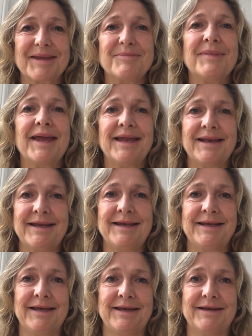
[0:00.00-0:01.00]
Many
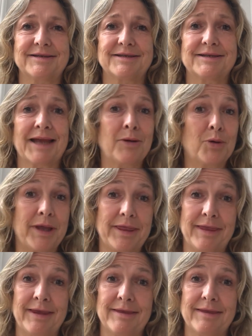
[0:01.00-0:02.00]
years I
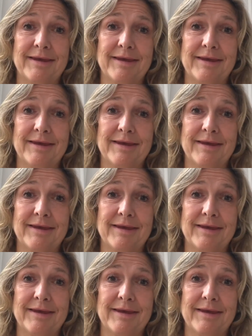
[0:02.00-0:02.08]
waited.